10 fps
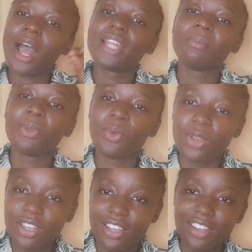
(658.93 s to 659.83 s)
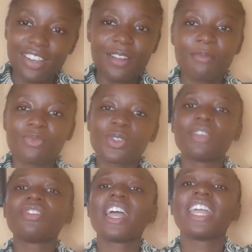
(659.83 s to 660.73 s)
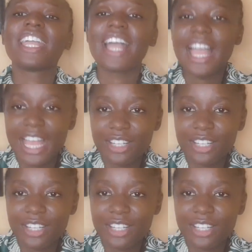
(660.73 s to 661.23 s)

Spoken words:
and milk. So if you're a guy